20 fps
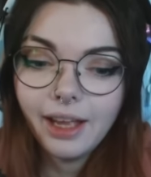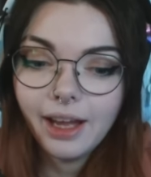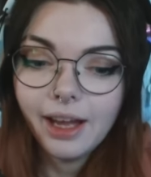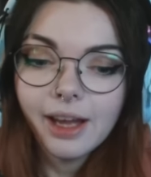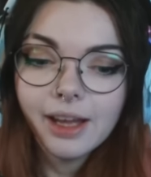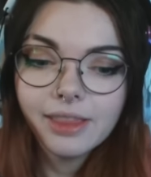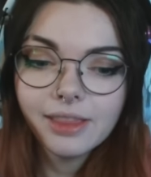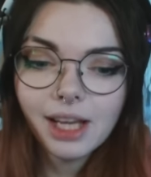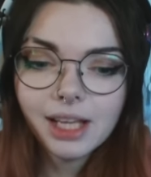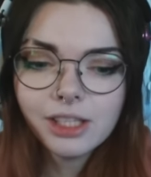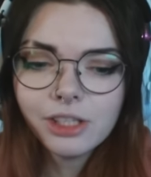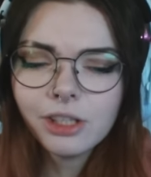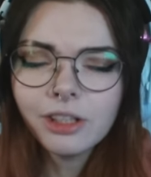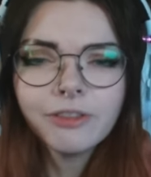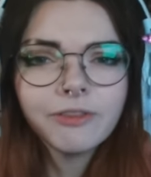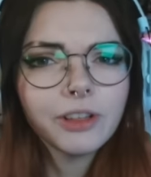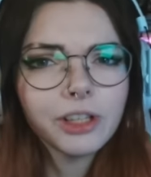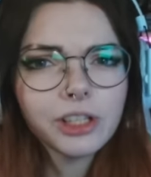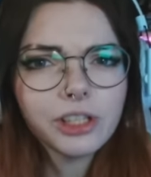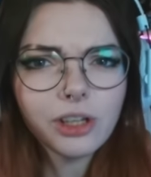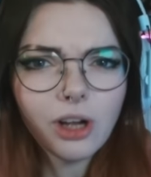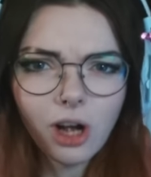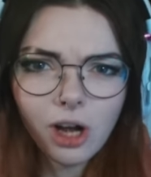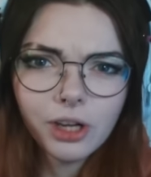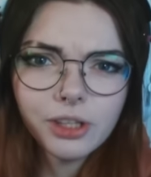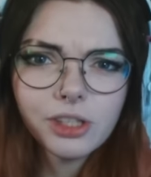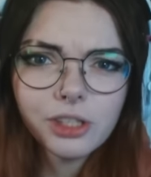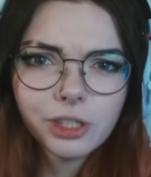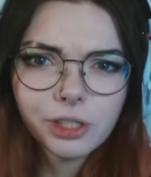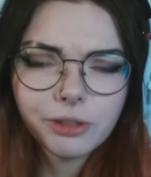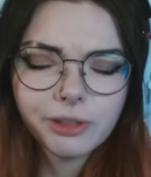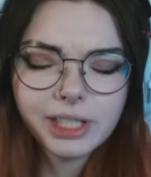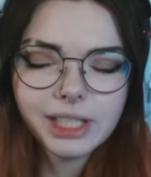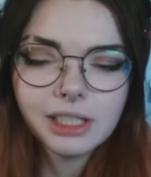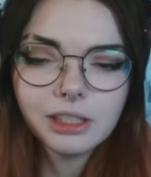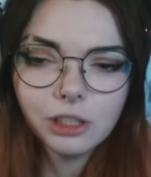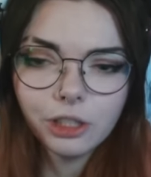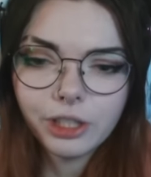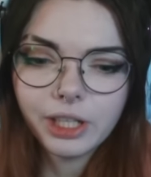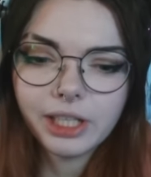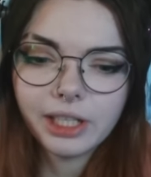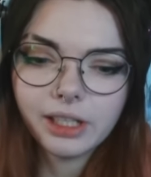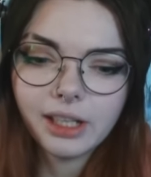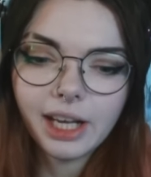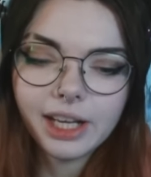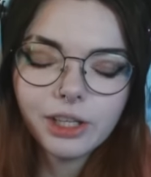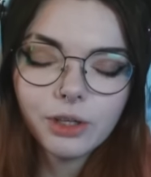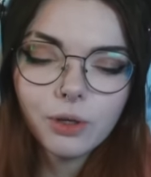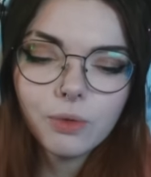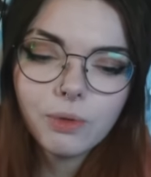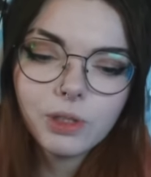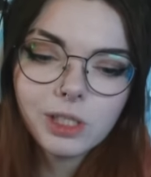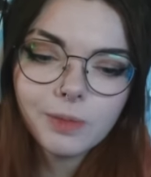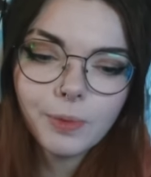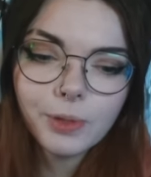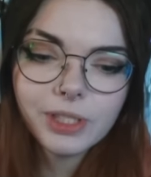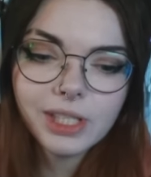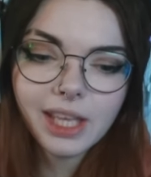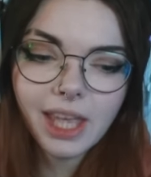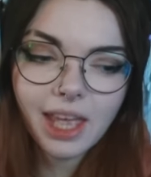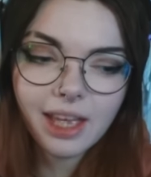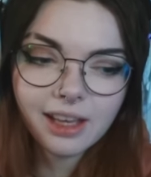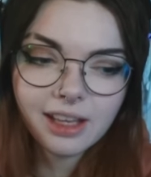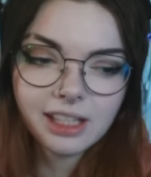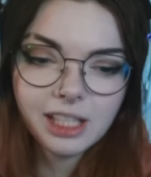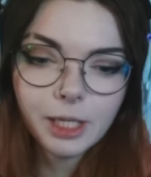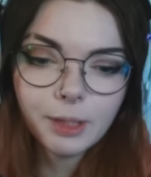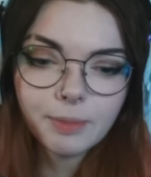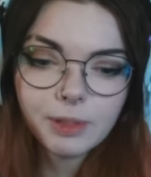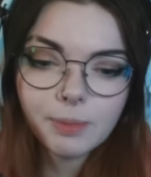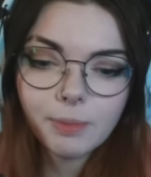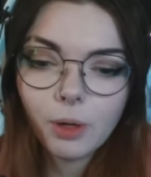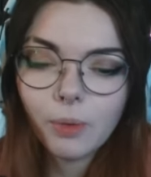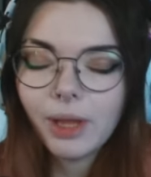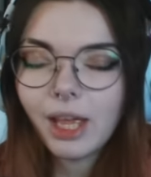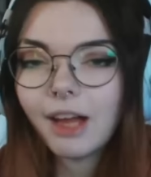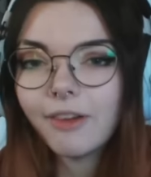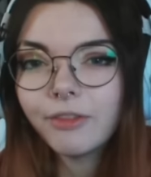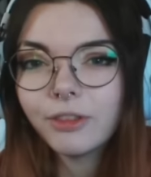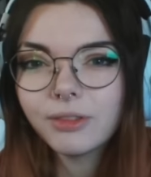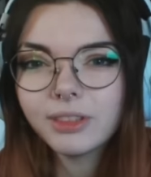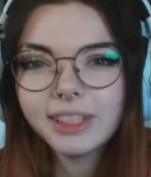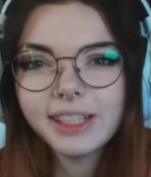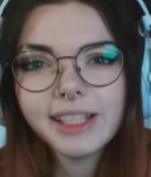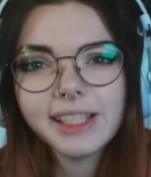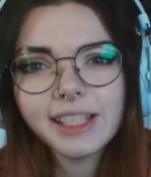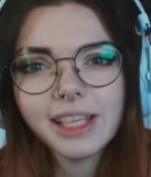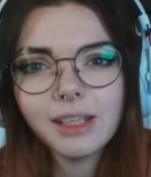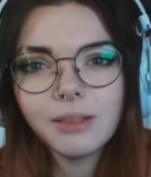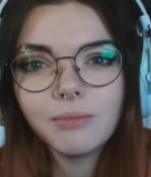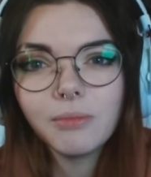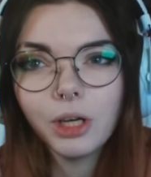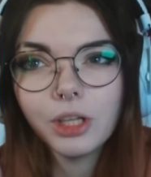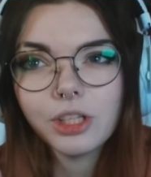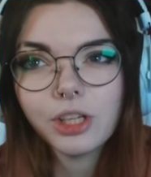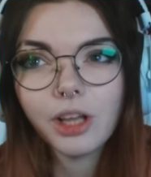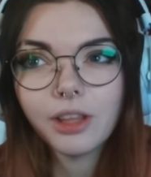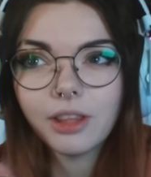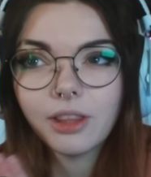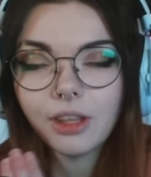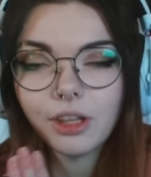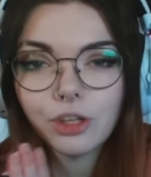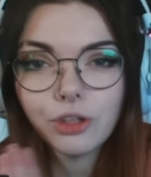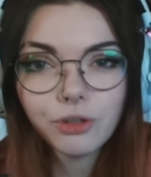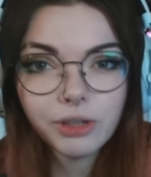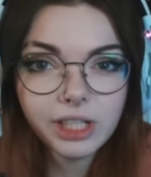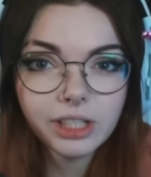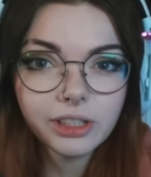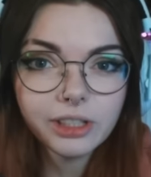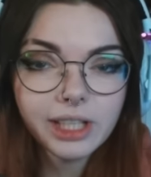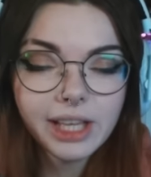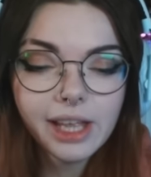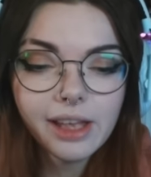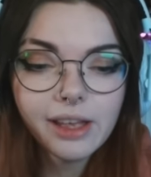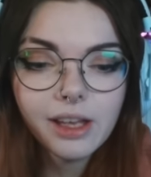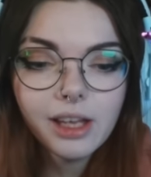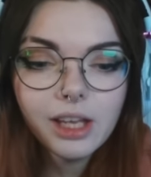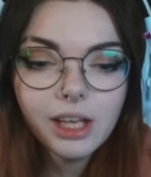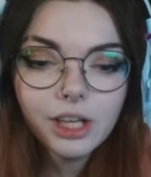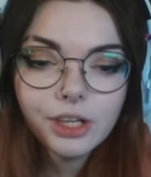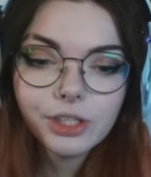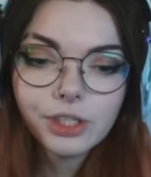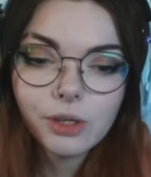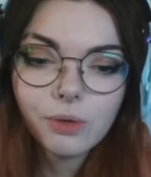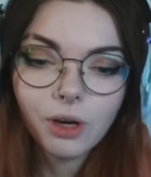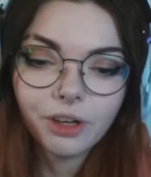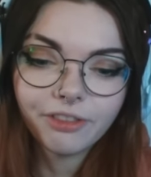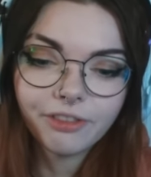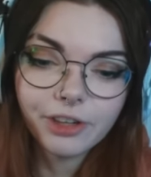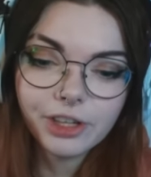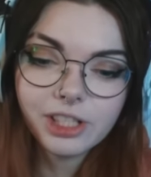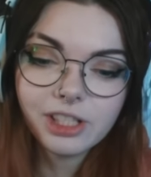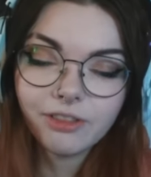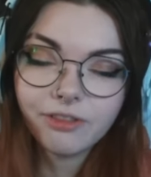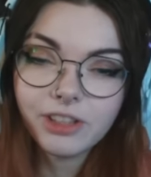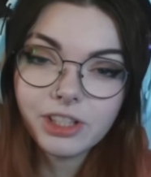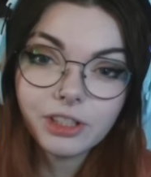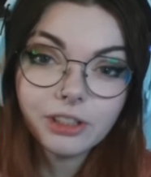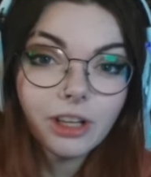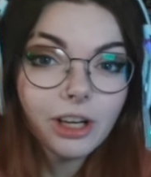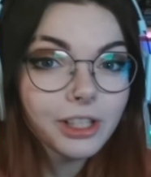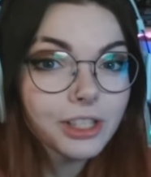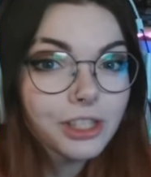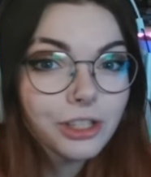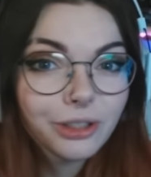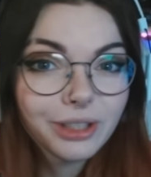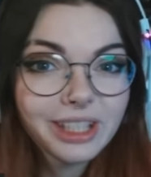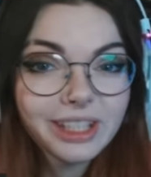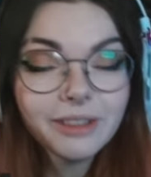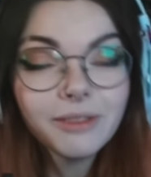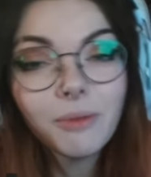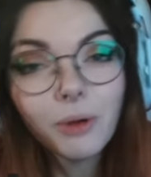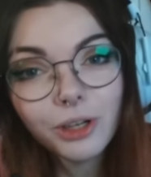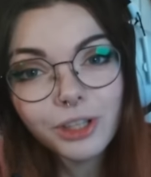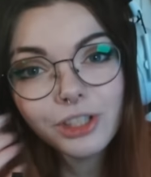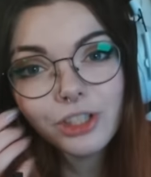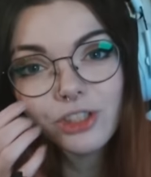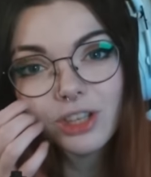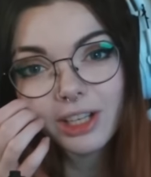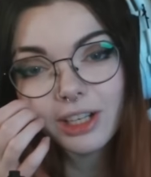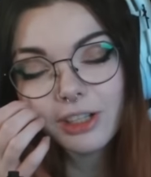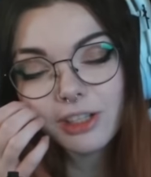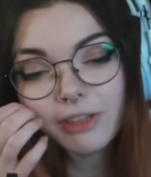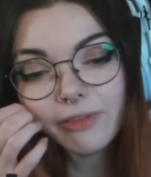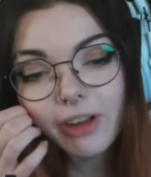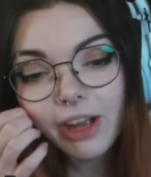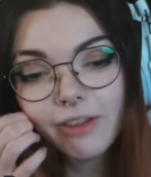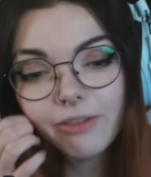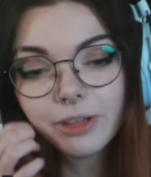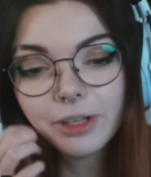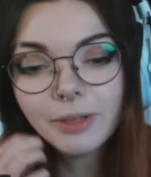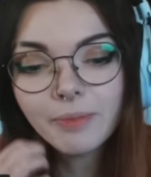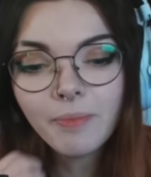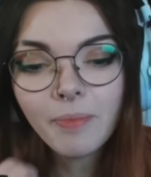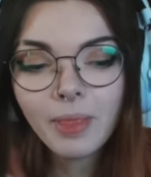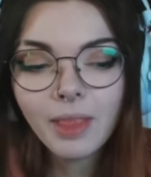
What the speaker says: And that's our first on-screen look at it. I know we're supposed to get a clips, but we haven't really seen much other than a trailer yet. So our first official on-screen was Jedi Survivor.